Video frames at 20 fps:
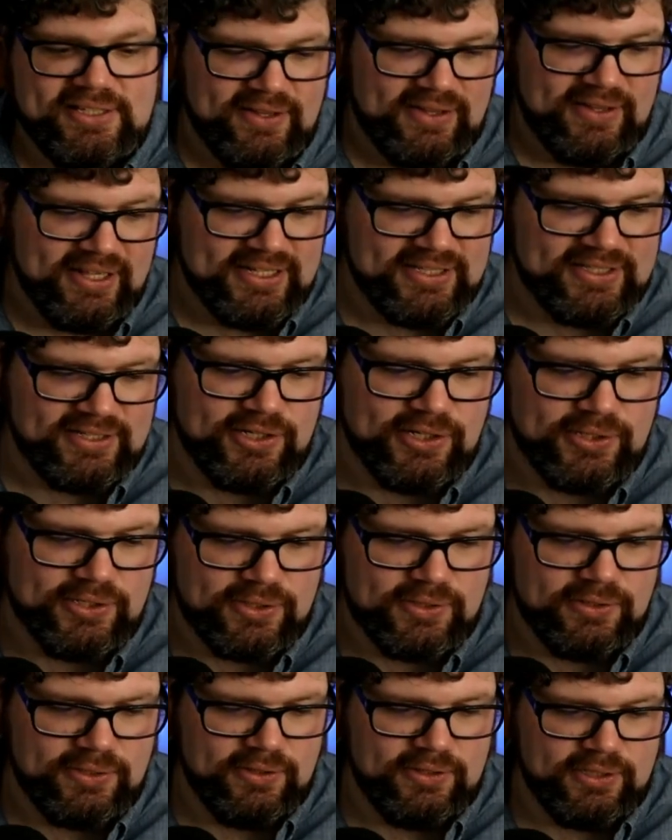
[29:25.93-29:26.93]
This
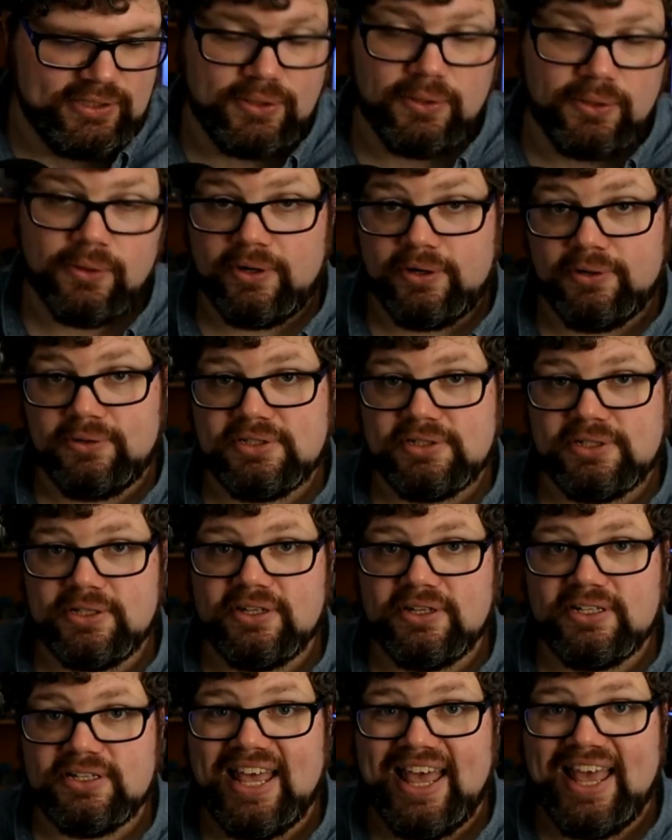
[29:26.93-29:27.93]
tutorial
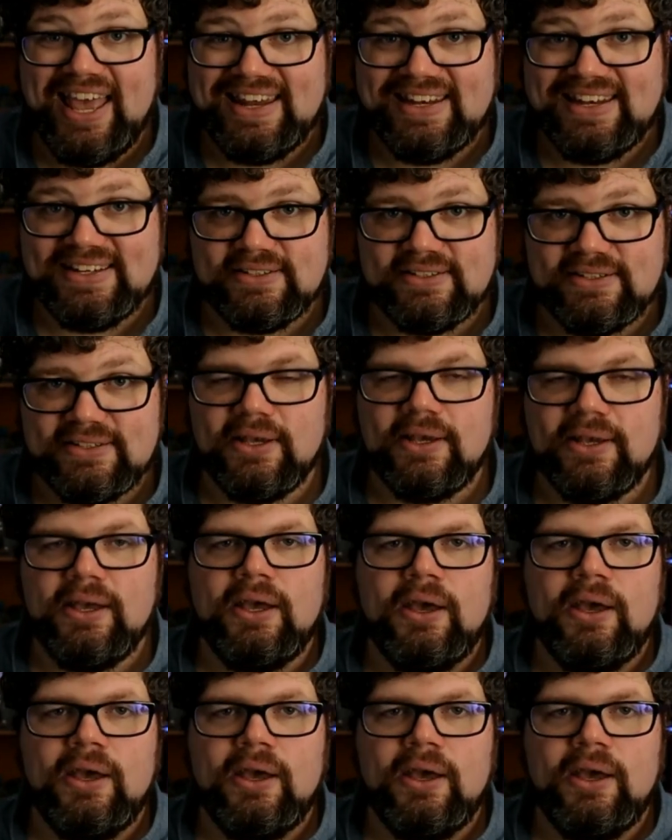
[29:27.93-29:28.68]
series ends